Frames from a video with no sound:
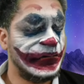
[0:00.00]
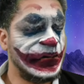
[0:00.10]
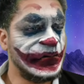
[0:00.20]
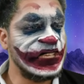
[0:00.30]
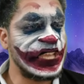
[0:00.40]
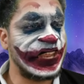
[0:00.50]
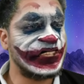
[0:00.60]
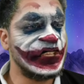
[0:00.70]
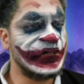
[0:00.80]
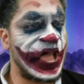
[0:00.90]
Between
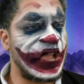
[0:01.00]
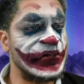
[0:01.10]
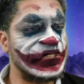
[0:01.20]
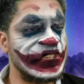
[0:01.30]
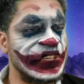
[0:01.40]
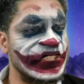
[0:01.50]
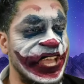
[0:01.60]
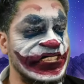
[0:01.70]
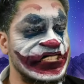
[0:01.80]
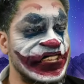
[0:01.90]
directing blockbusters
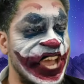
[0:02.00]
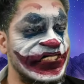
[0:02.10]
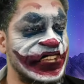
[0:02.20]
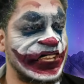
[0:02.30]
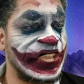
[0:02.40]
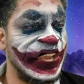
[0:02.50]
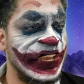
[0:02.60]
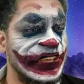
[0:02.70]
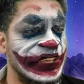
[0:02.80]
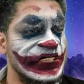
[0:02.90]
like Star Trek
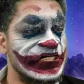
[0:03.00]
and